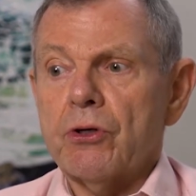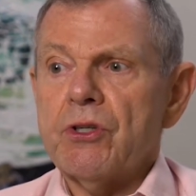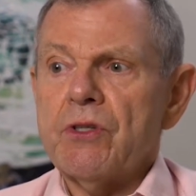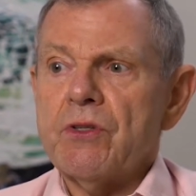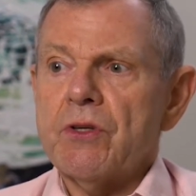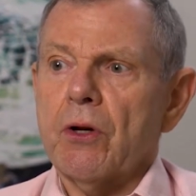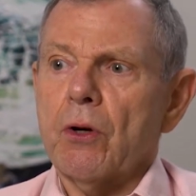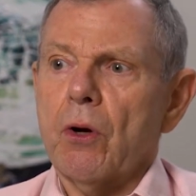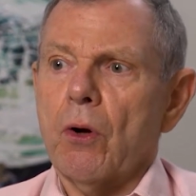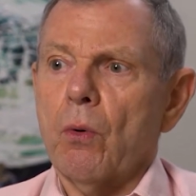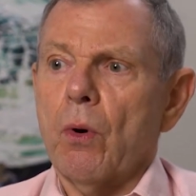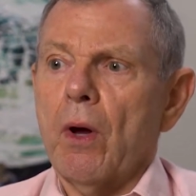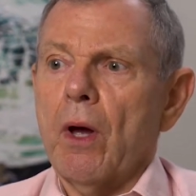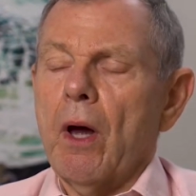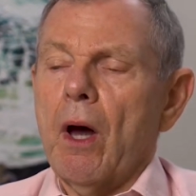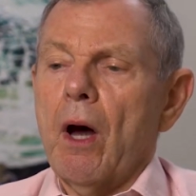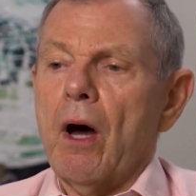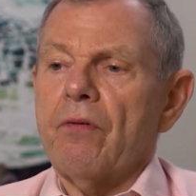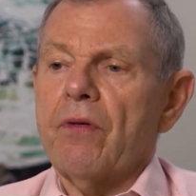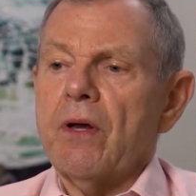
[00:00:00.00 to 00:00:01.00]
She said, oh,
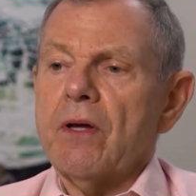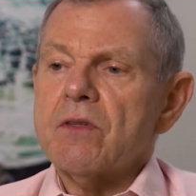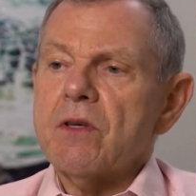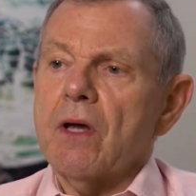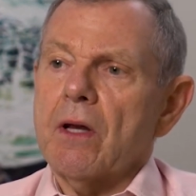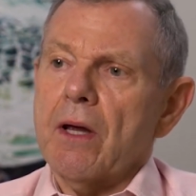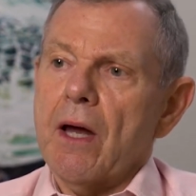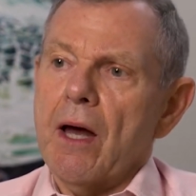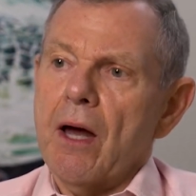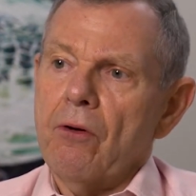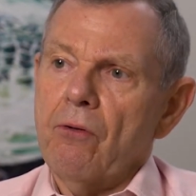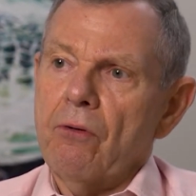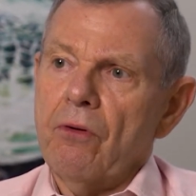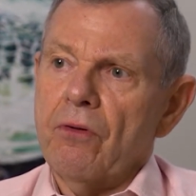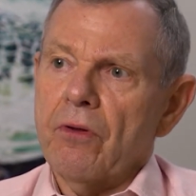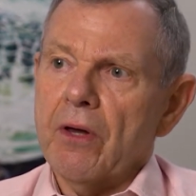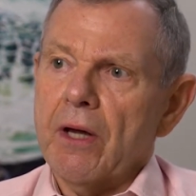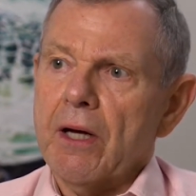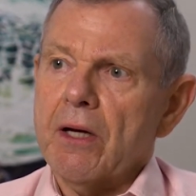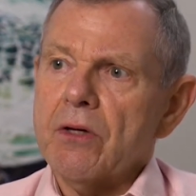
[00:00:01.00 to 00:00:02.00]
I think send
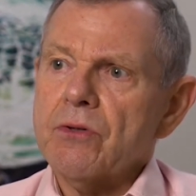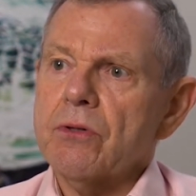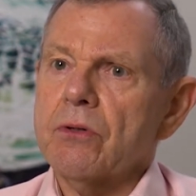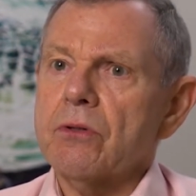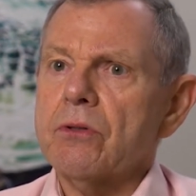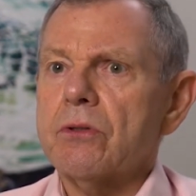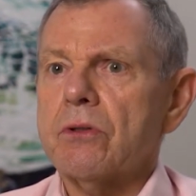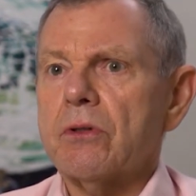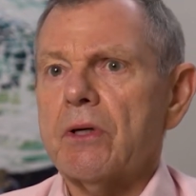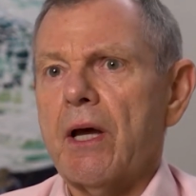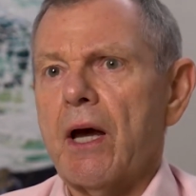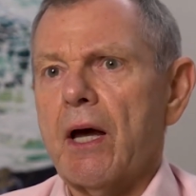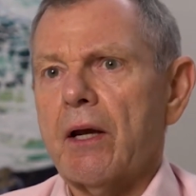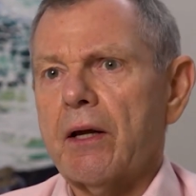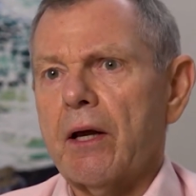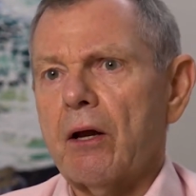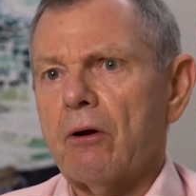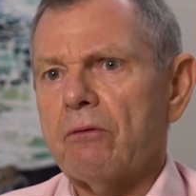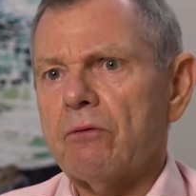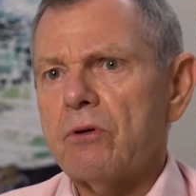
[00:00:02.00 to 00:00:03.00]
$100,000 to the Art
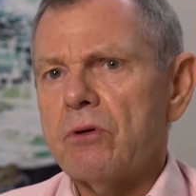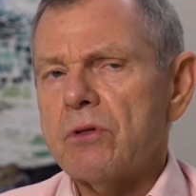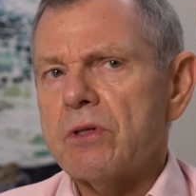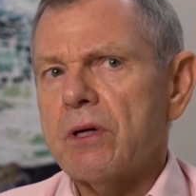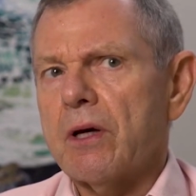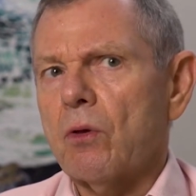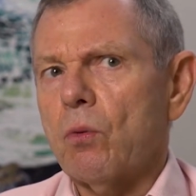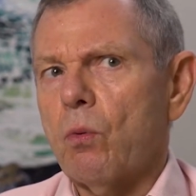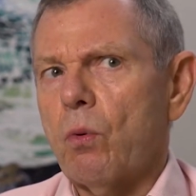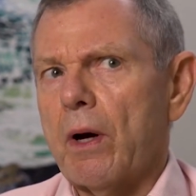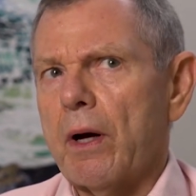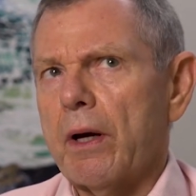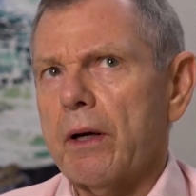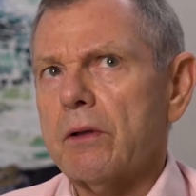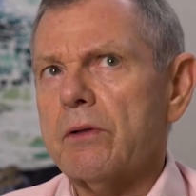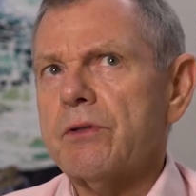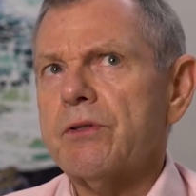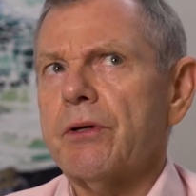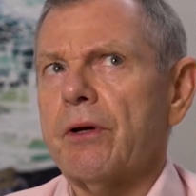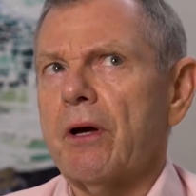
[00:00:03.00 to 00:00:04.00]
Gallery of New South
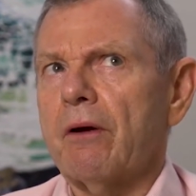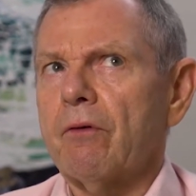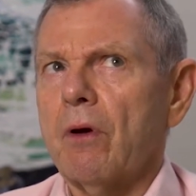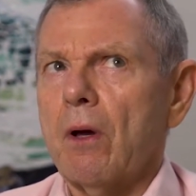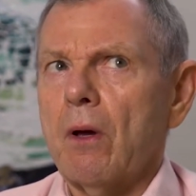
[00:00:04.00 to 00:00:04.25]
Wales, and I've